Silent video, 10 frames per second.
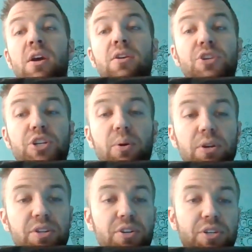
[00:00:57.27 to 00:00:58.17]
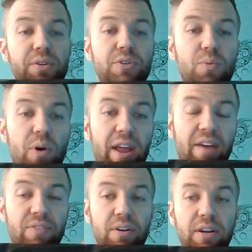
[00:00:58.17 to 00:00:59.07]
your shorts, your shoes,
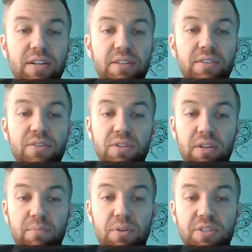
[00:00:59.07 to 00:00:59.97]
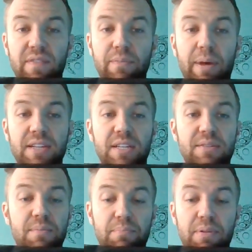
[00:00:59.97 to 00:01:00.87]
whatever, because usually in most duffel bags it
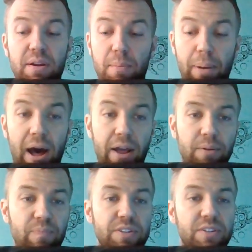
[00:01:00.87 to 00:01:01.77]
doesn't like on a pile,